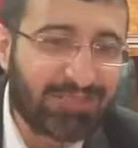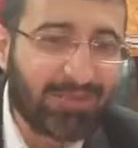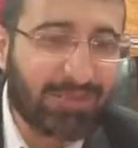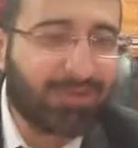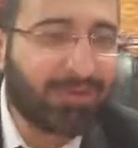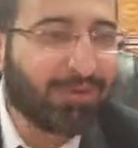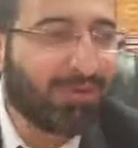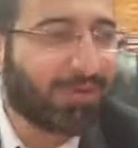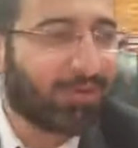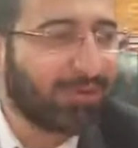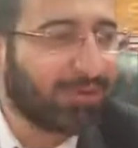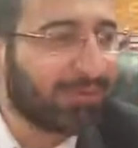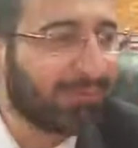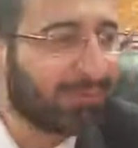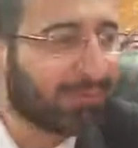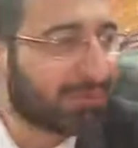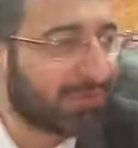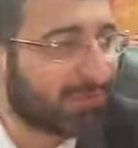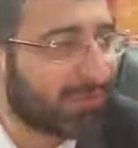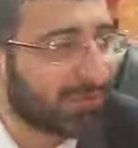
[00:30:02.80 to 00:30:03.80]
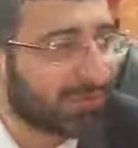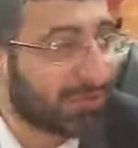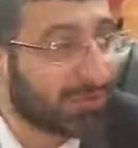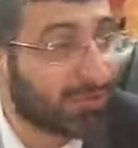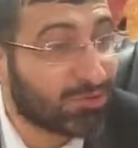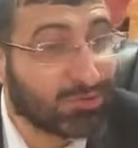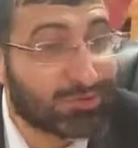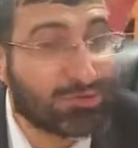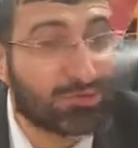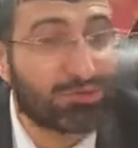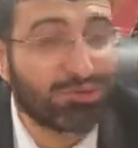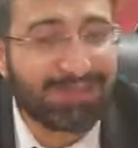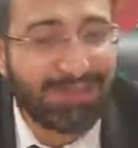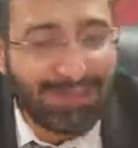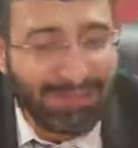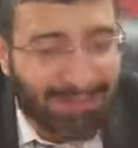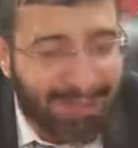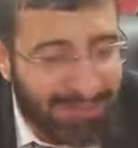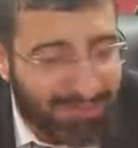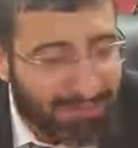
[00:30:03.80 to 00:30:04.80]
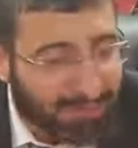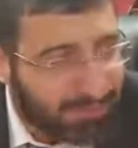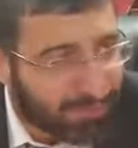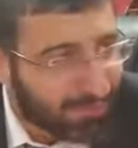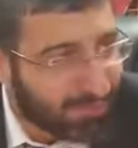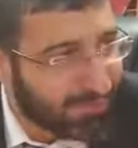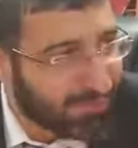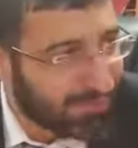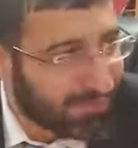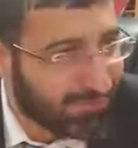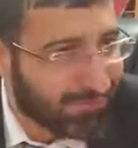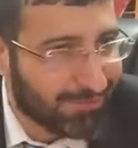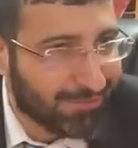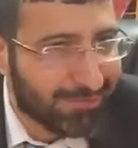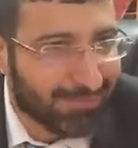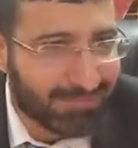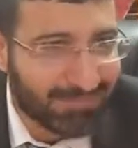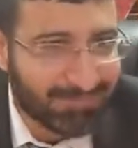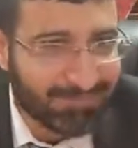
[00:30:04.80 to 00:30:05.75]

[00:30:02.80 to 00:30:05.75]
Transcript: from you all the mitzvot that you shouldn't be able to do mitzvot.